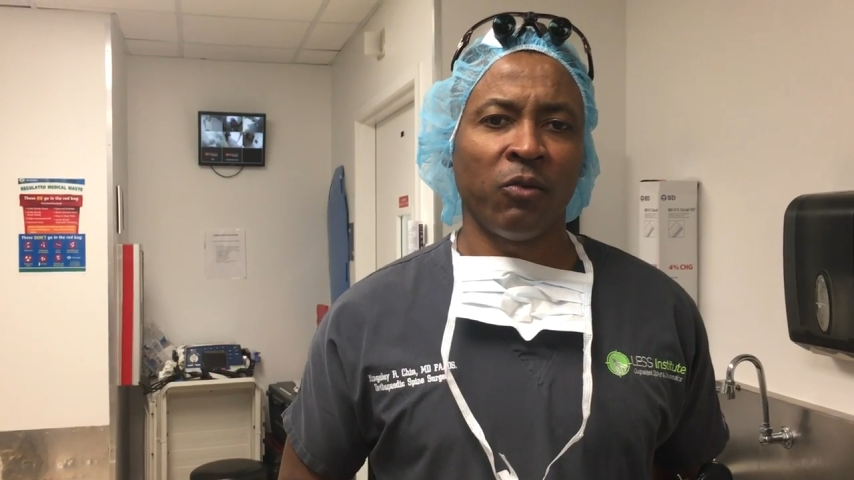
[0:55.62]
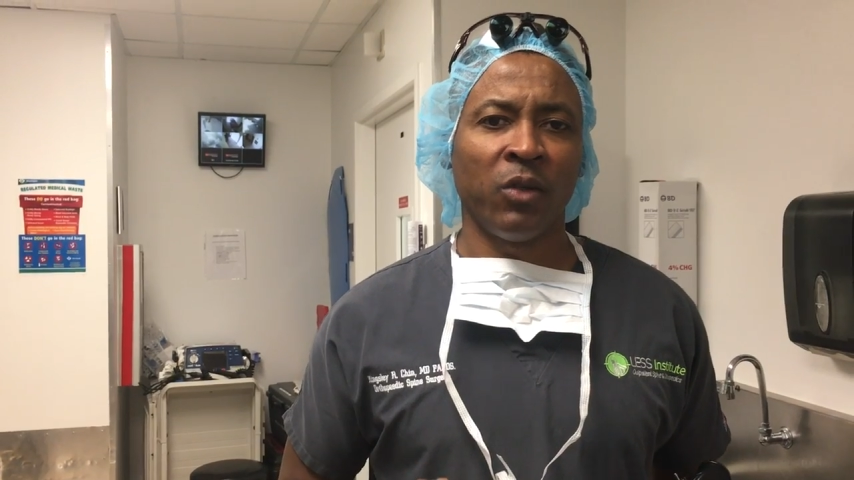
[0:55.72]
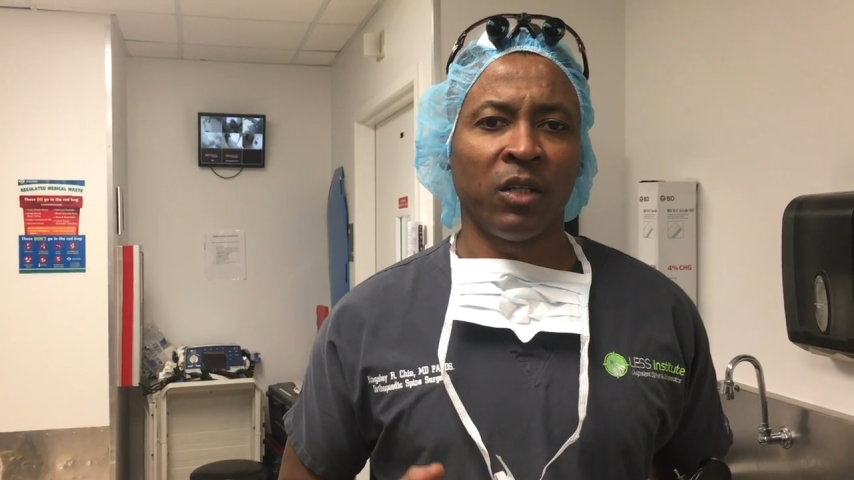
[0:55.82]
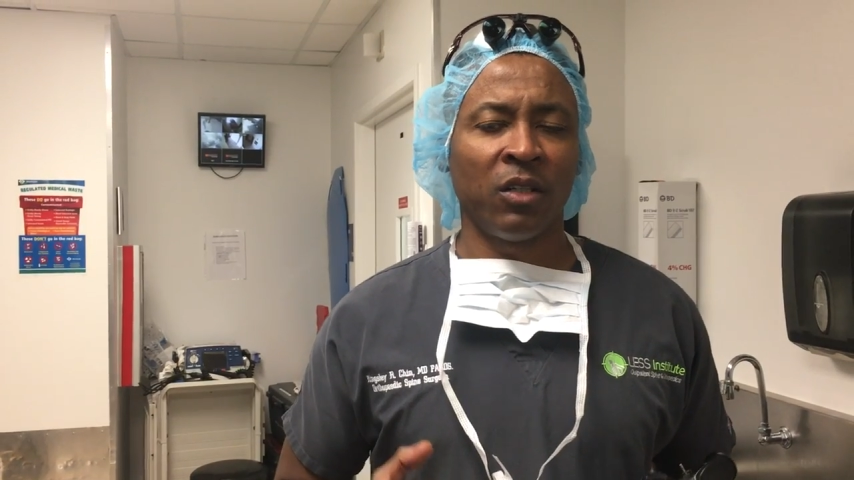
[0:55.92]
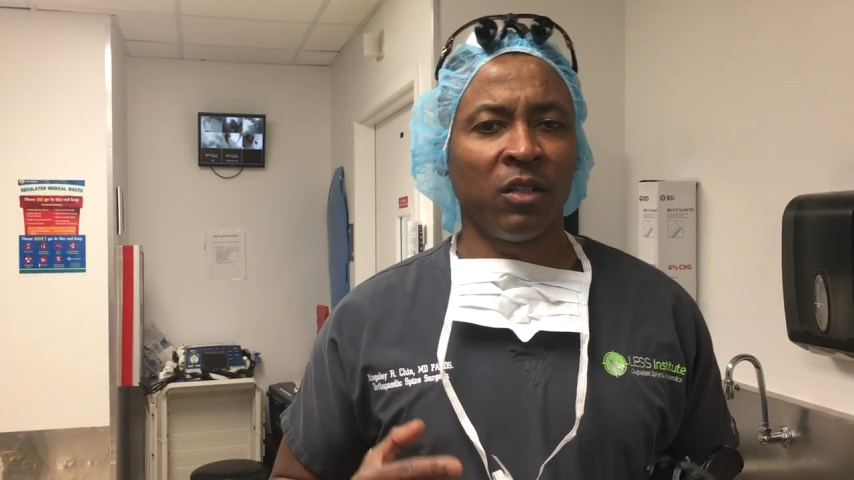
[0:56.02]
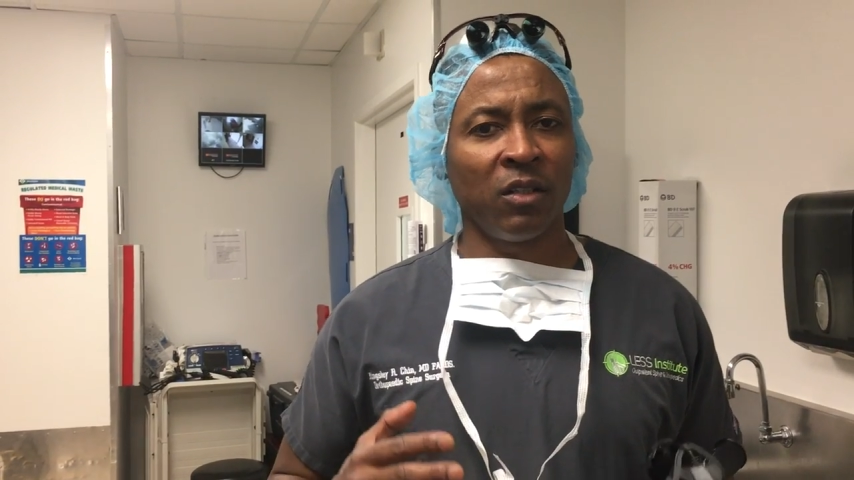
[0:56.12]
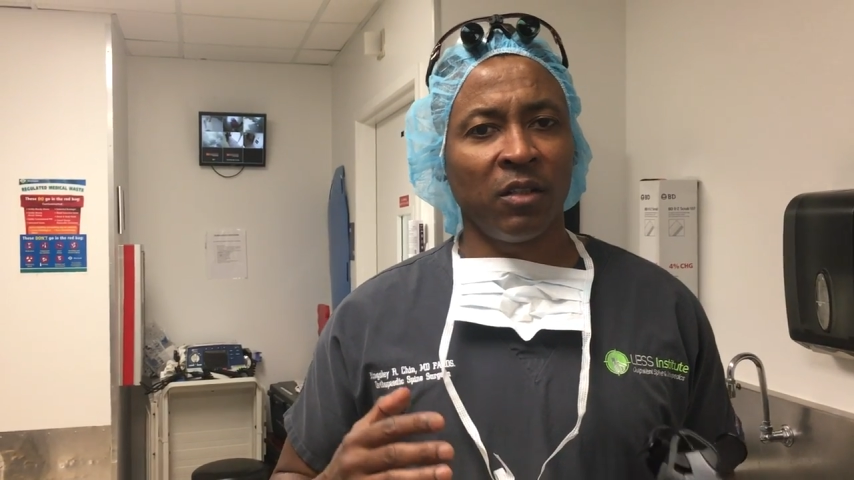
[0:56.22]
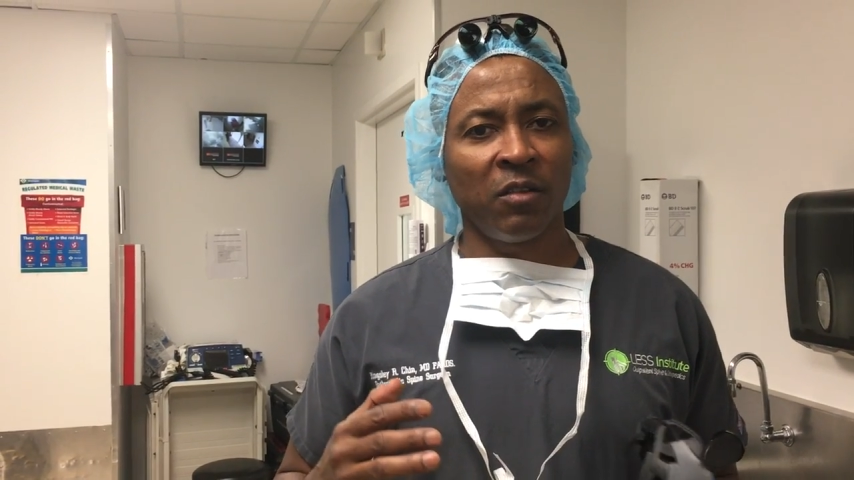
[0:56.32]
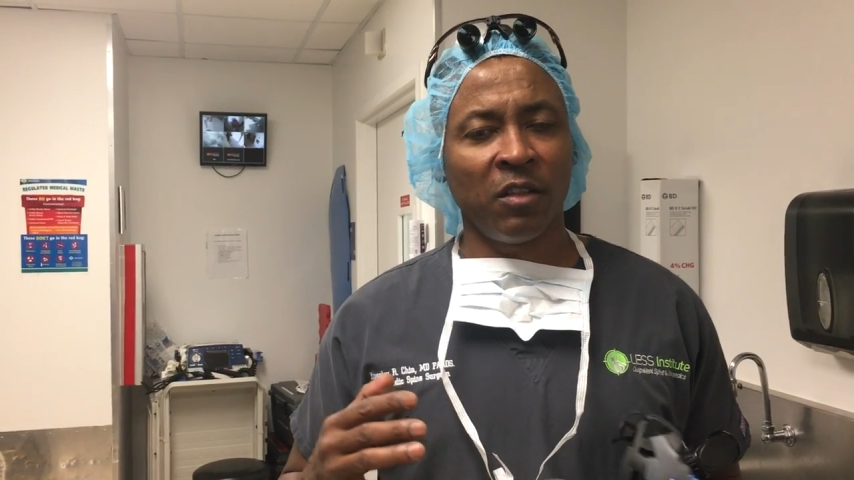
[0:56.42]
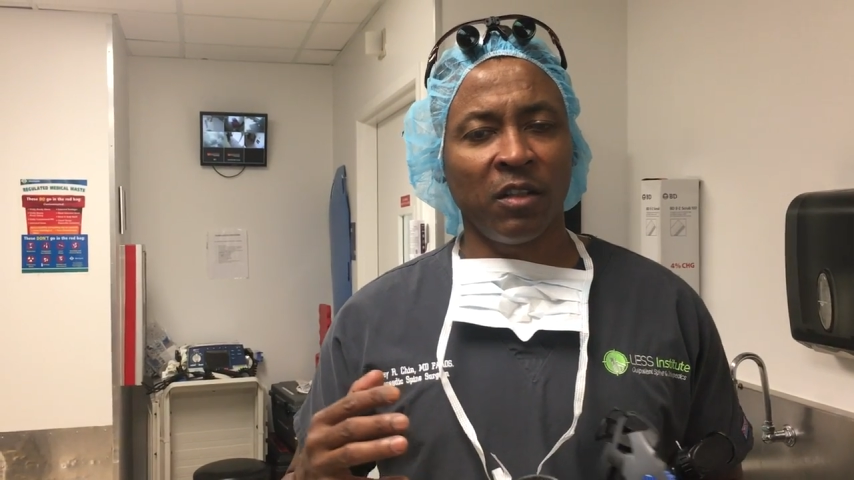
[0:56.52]
We're gonna
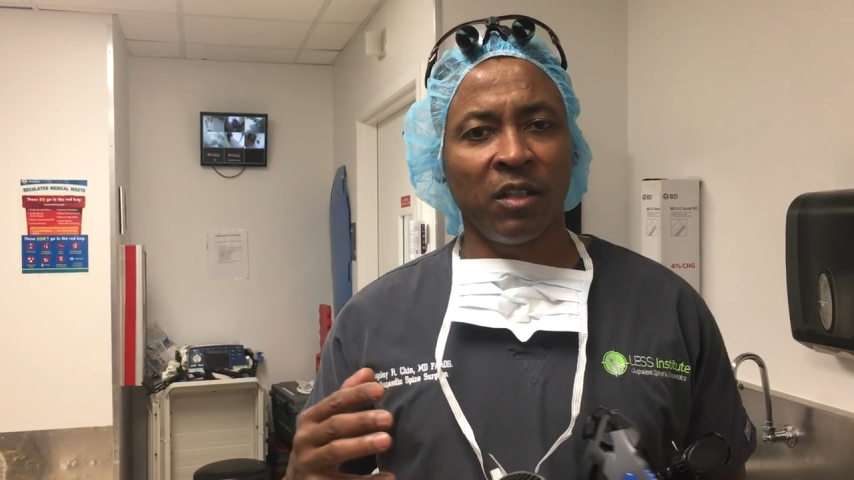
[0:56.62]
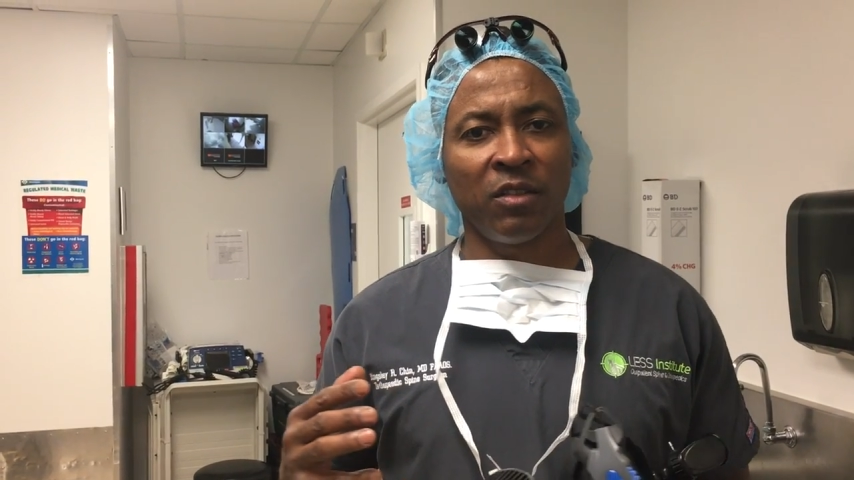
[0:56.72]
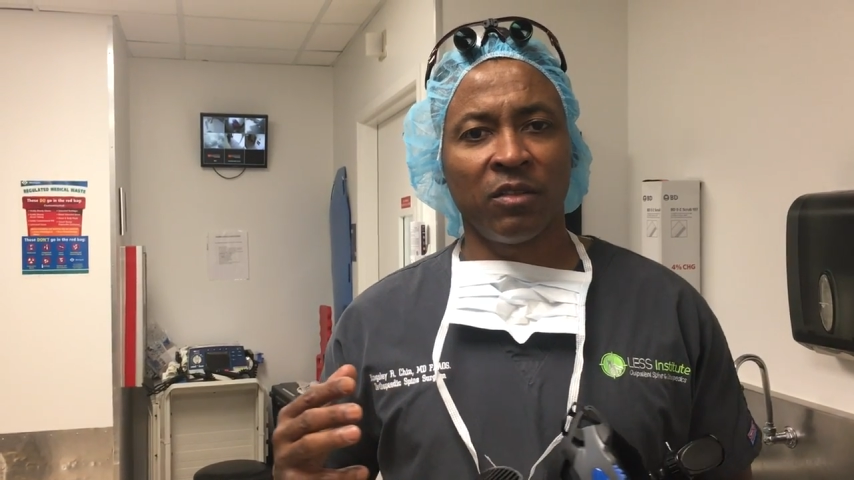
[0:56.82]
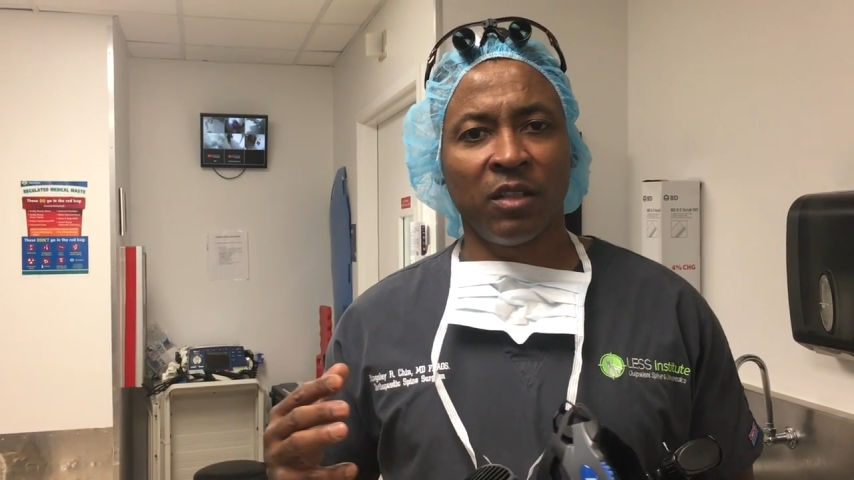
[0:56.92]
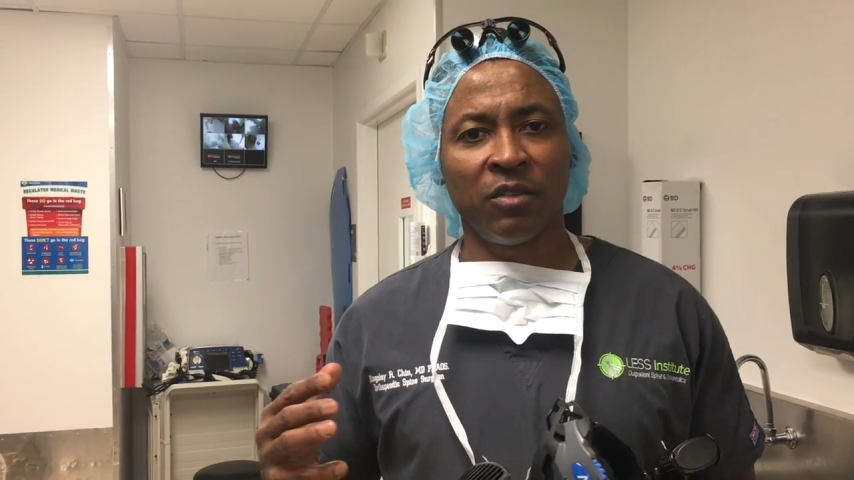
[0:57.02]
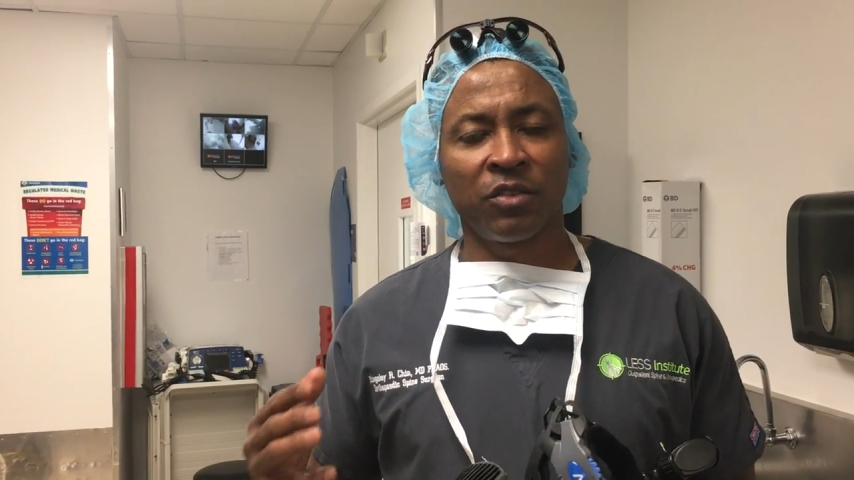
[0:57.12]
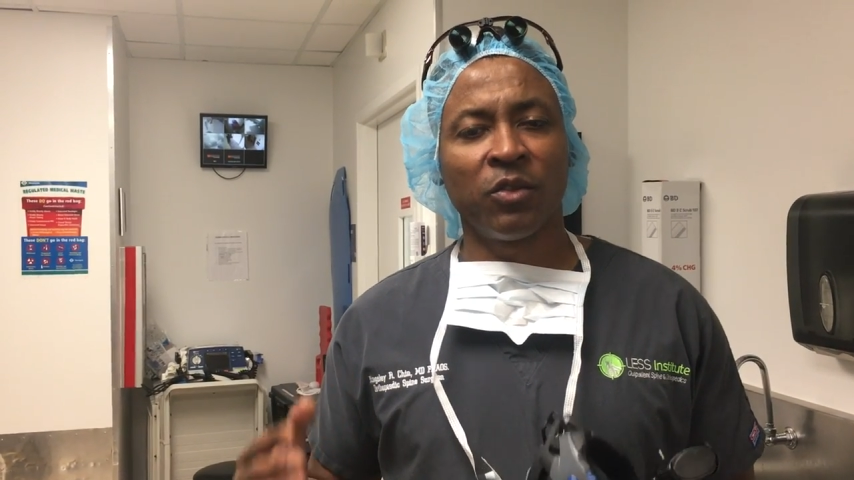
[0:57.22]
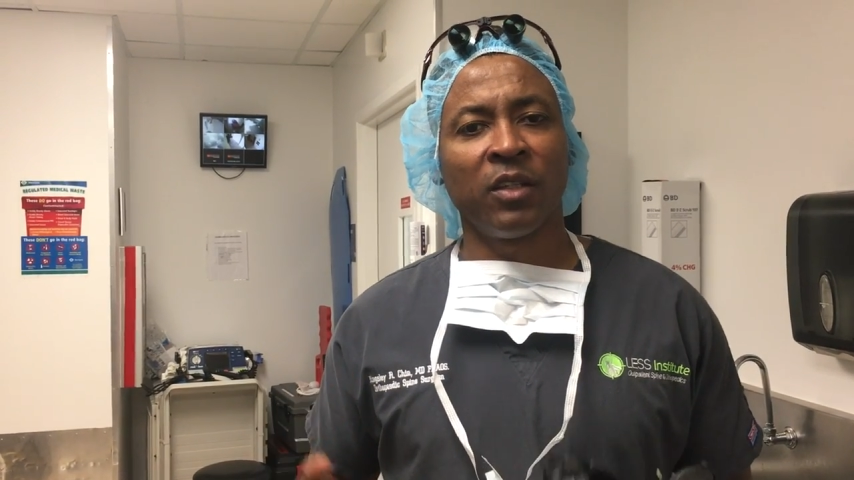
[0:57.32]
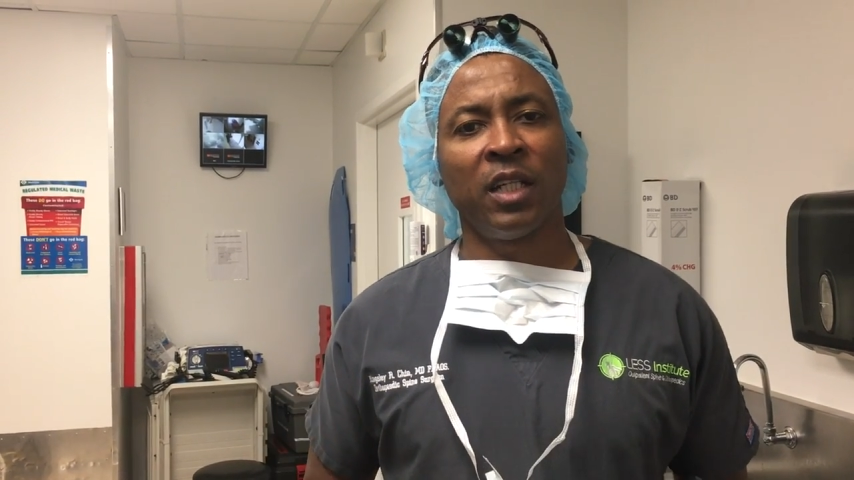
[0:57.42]
ensure